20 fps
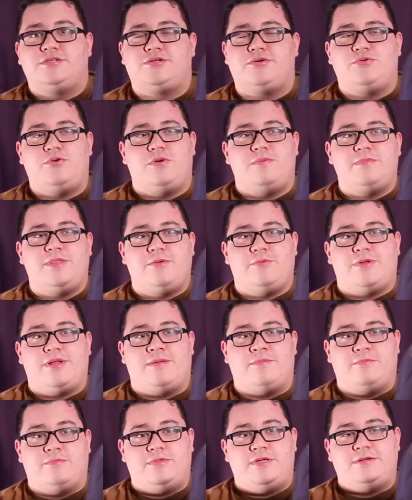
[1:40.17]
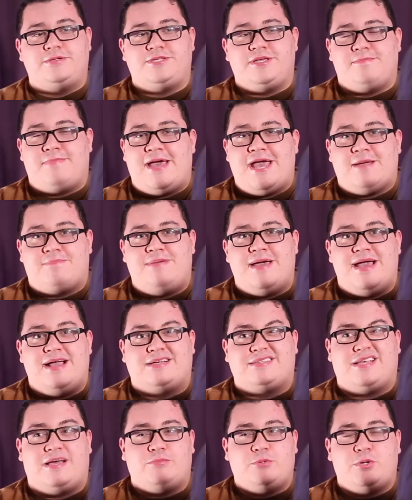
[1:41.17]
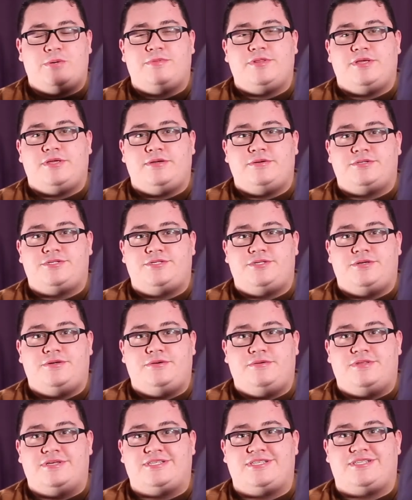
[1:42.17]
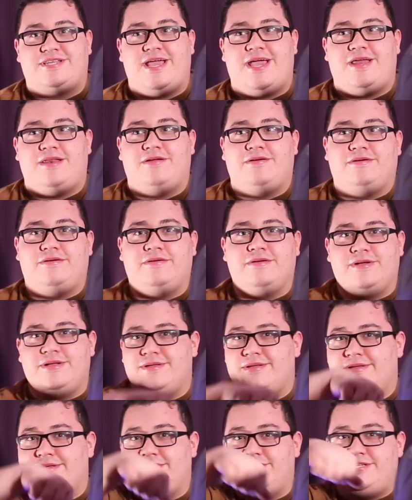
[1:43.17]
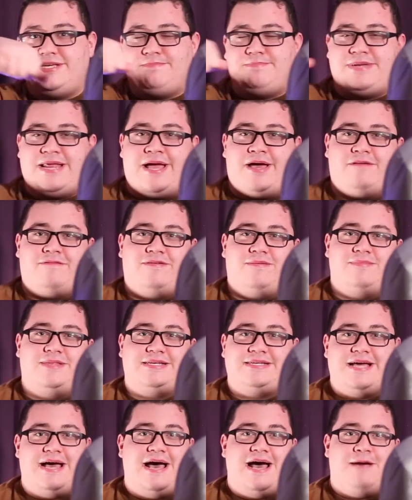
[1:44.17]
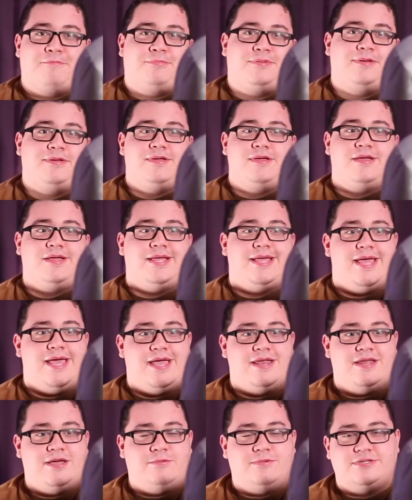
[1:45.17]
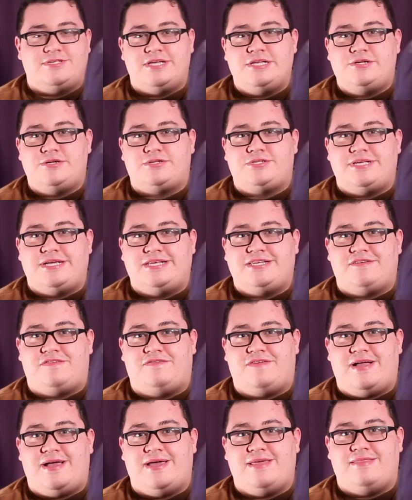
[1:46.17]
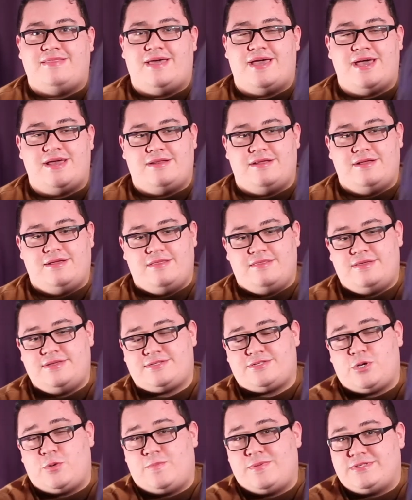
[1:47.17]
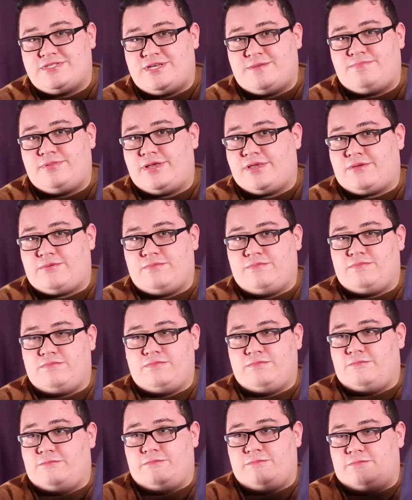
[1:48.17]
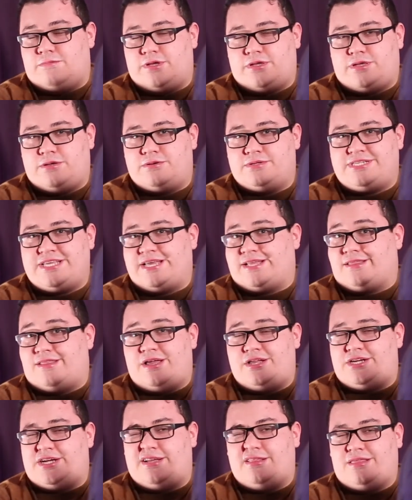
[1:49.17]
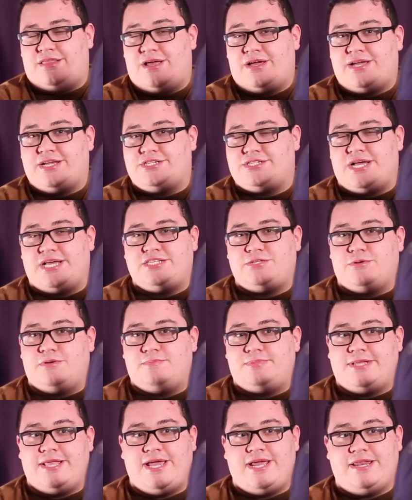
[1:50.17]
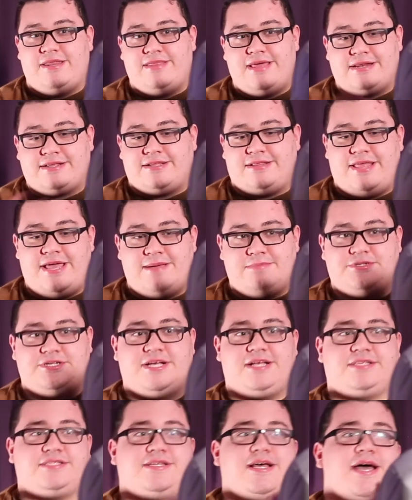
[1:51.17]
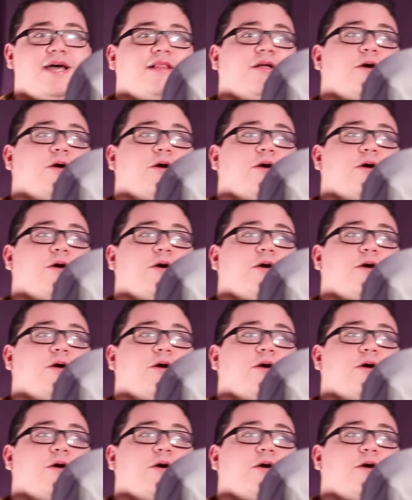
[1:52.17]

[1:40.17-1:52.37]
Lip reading: So normally when I'm using backpacks, I'm normally used to the standard zip down from the top, and it was interesting to find that this opens up like you would take luggage onto a plane, that clamshell style